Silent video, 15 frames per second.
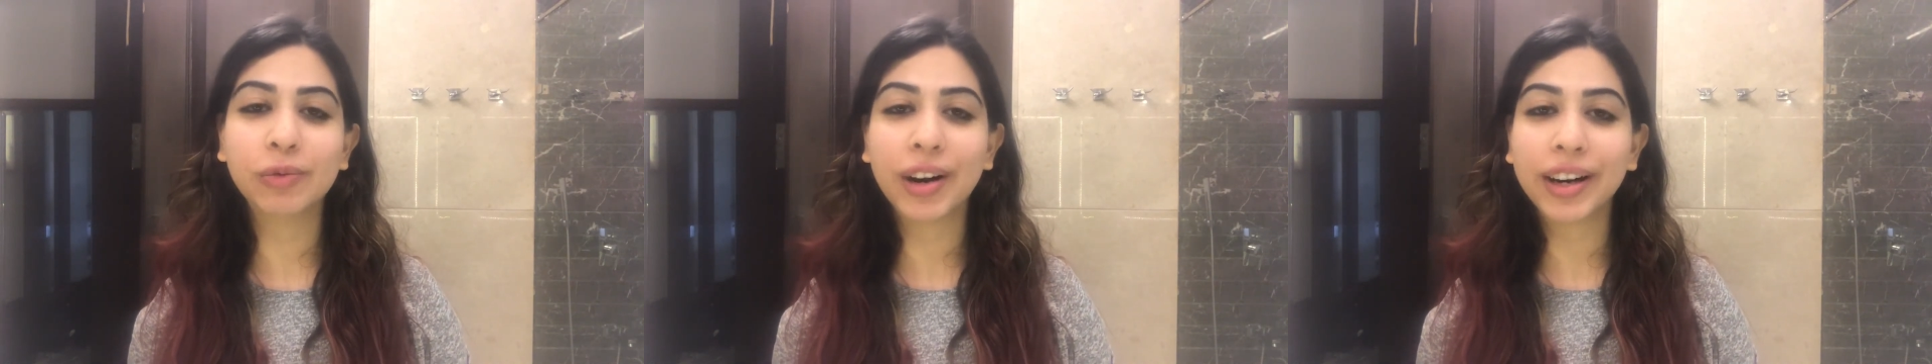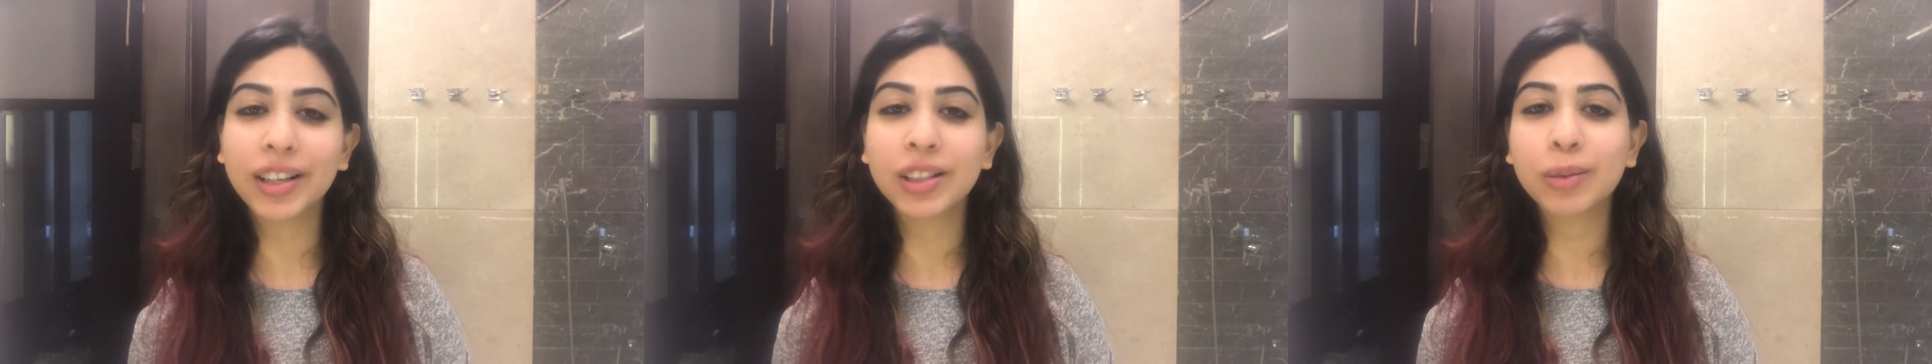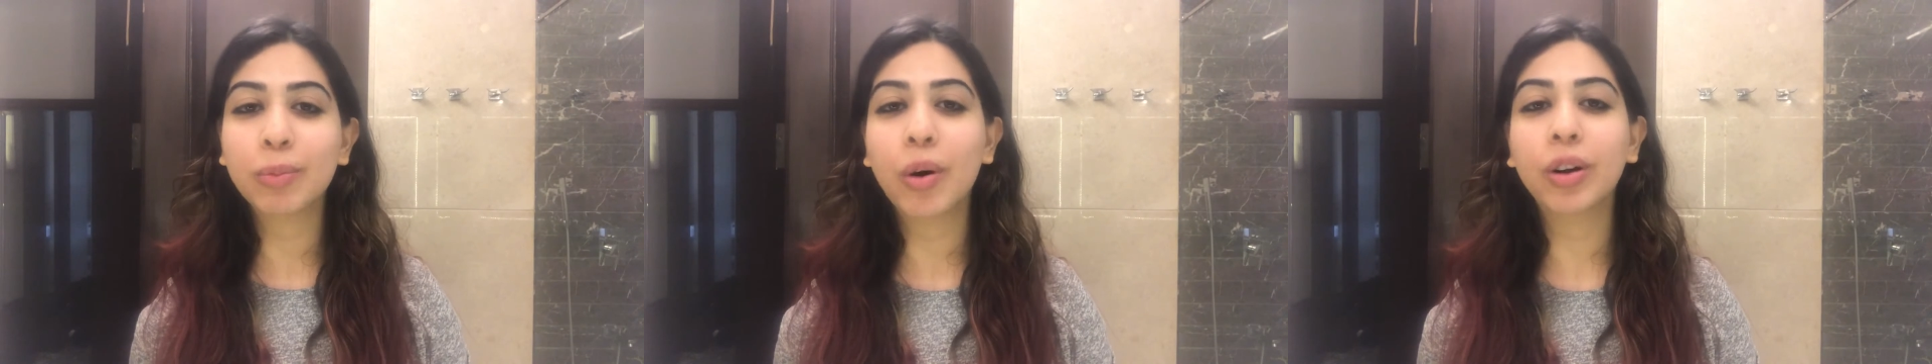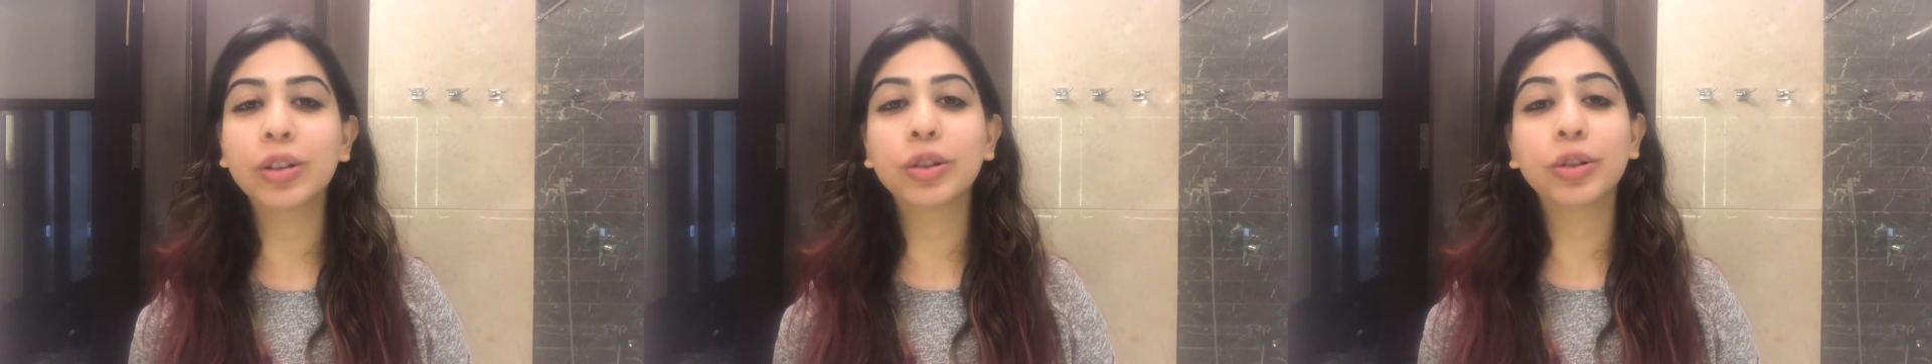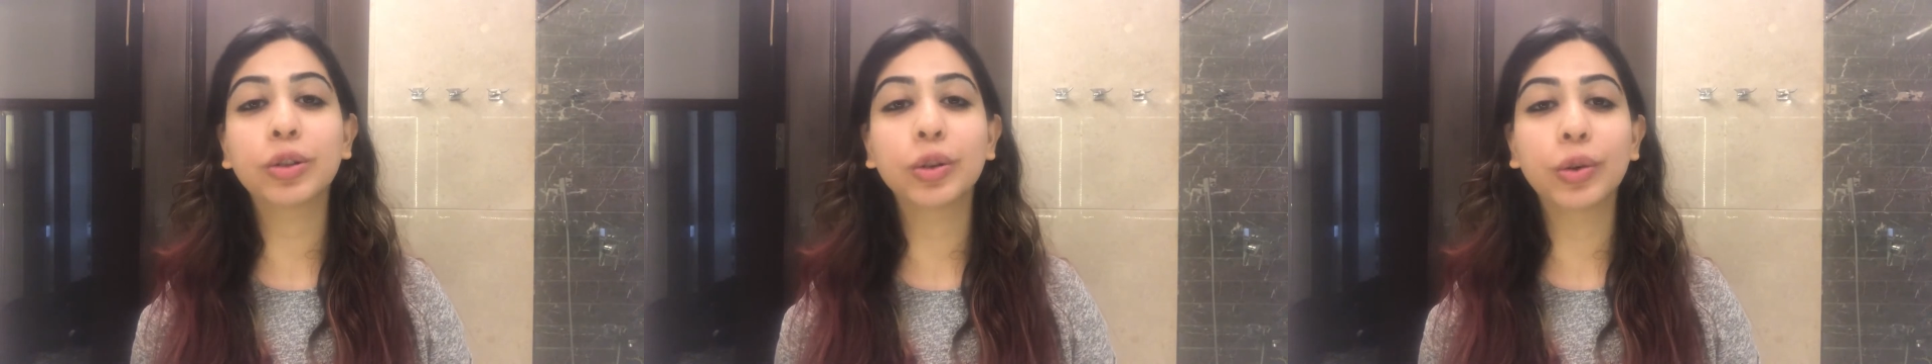very small
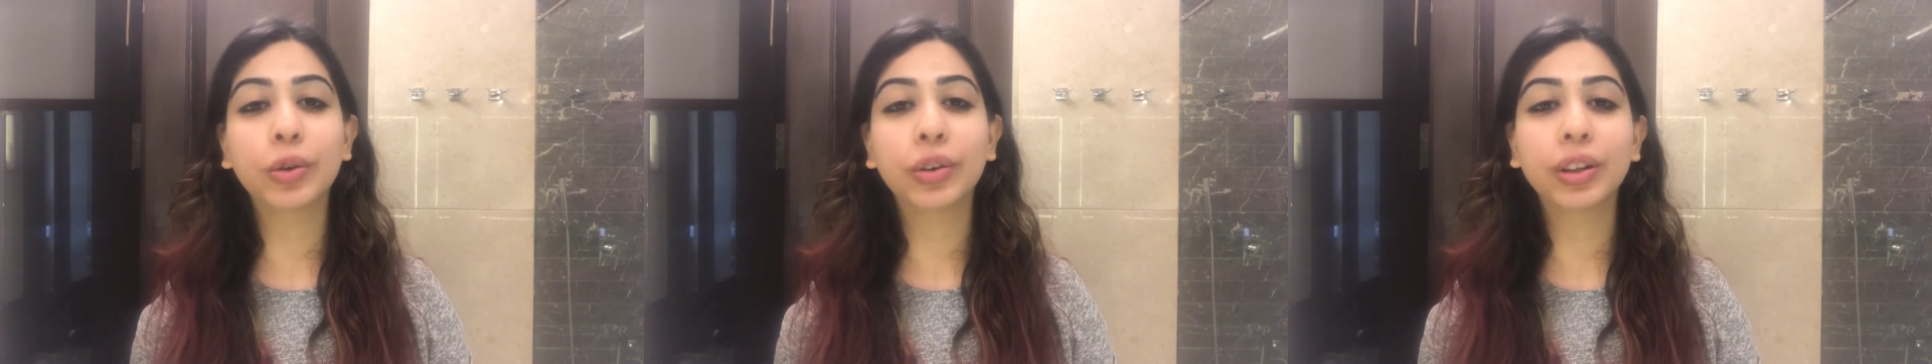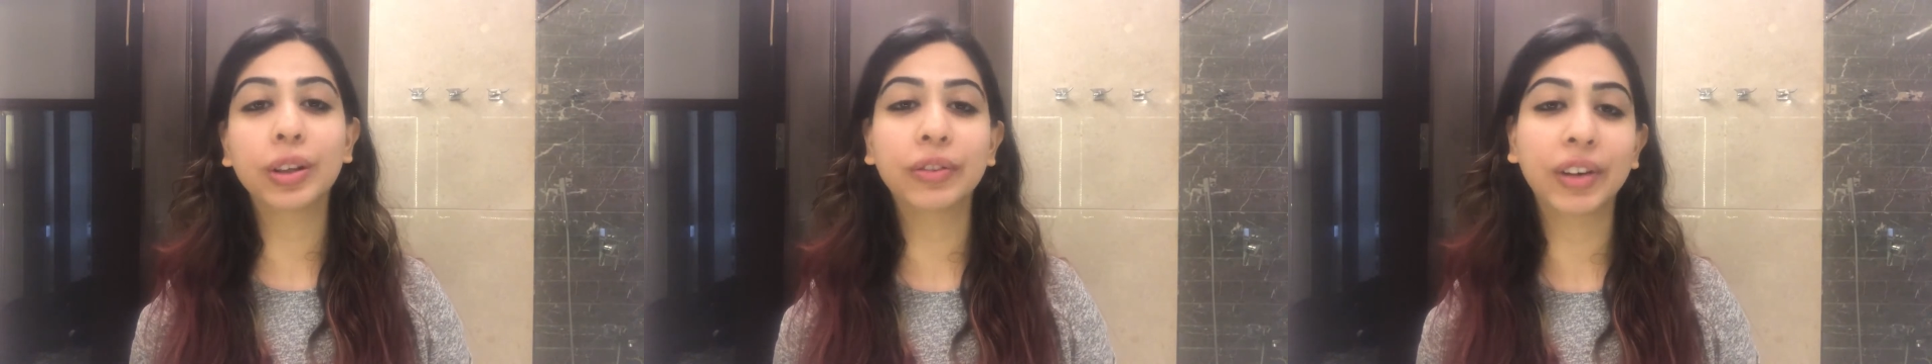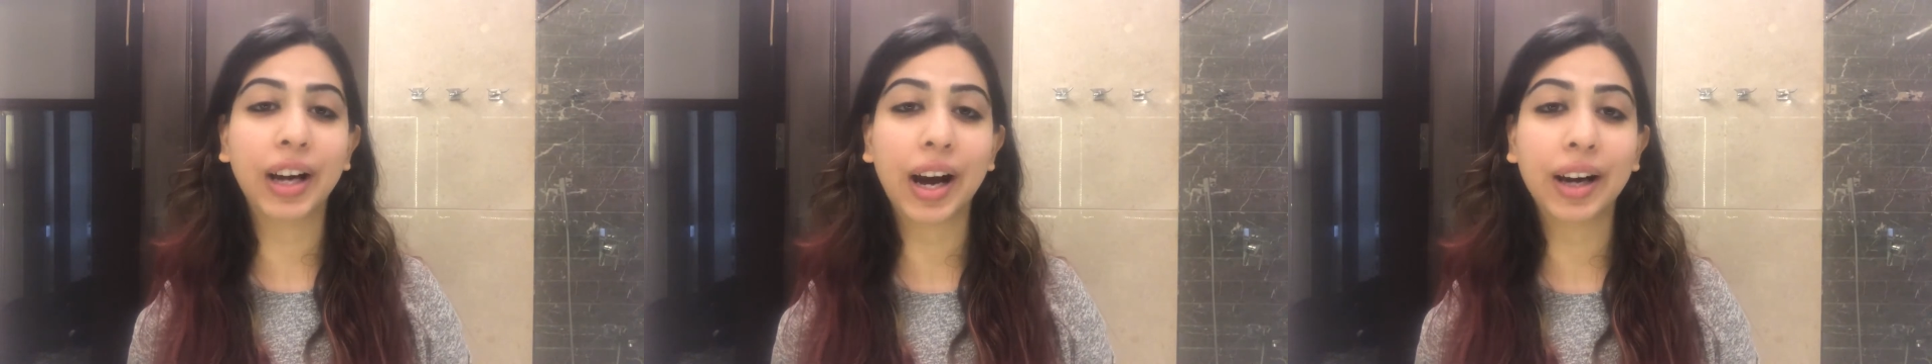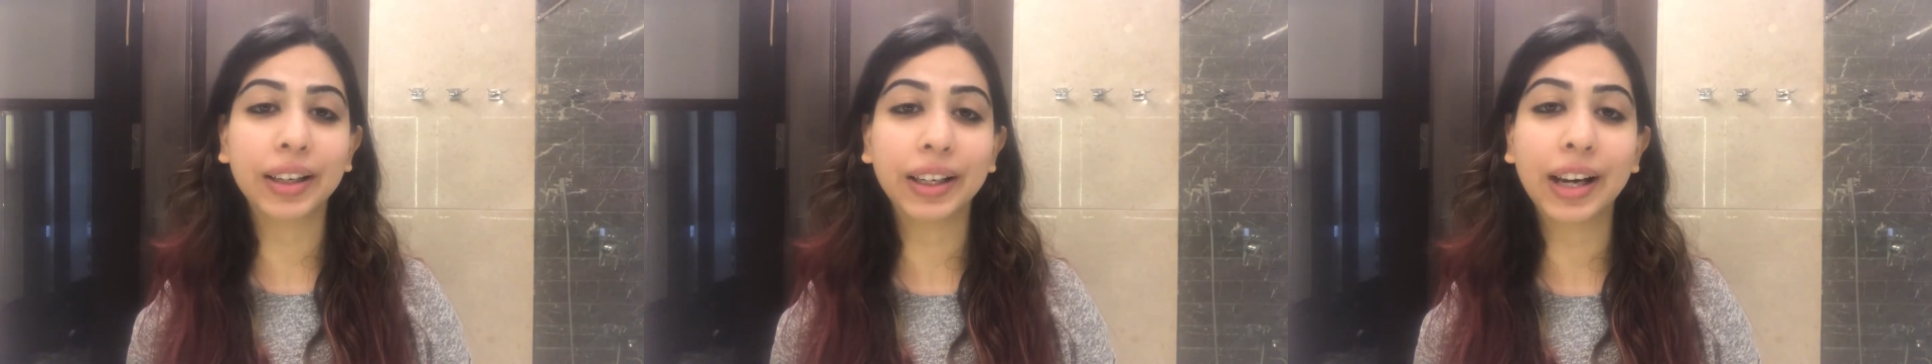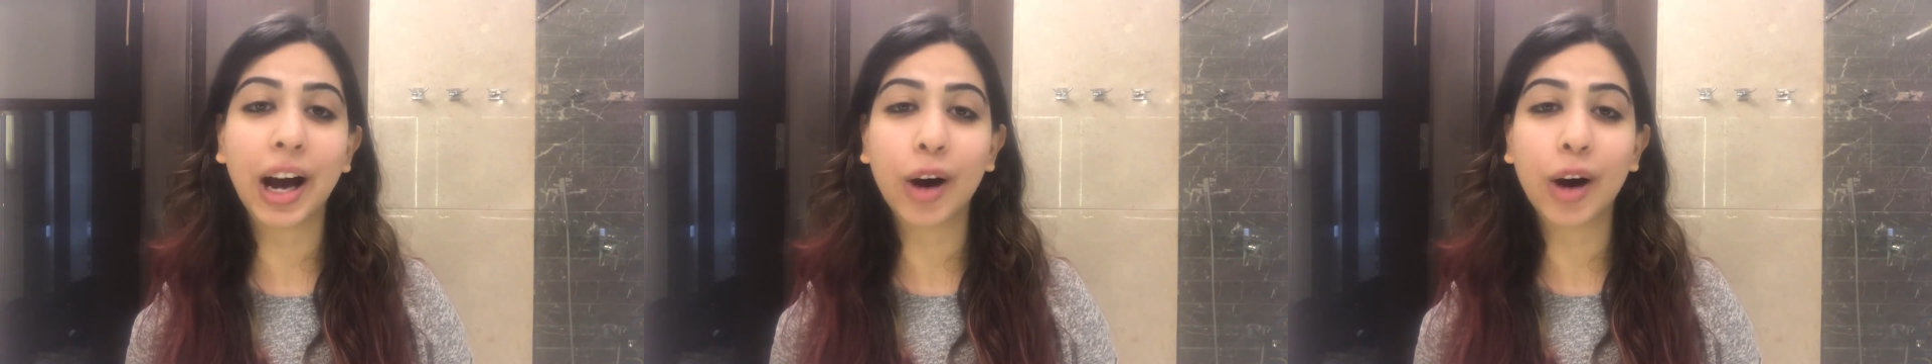tutorial regarding